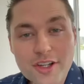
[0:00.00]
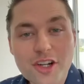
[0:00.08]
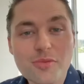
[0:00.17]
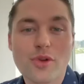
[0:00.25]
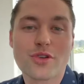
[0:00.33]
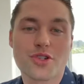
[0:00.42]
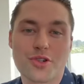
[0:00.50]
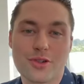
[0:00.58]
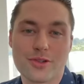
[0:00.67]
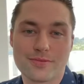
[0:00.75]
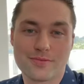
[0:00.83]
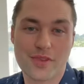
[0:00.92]
The commercial
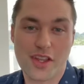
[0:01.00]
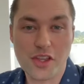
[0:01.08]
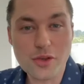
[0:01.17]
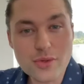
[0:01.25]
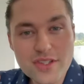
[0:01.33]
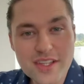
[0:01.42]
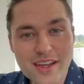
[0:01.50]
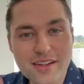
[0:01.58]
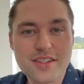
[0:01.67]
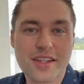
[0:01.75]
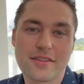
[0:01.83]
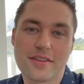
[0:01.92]
that you see
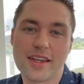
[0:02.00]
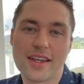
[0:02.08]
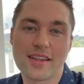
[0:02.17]
on TV